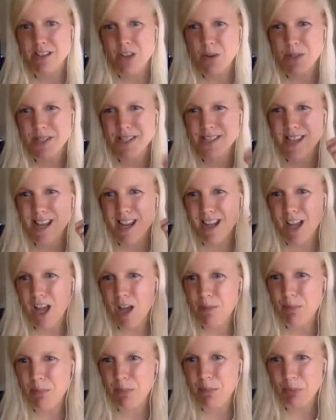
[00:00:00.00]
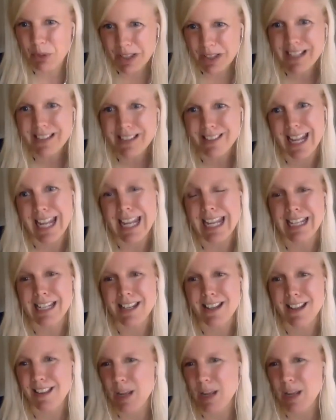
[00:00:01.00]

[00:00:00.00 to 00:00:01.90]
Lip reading: So I was staying up really late,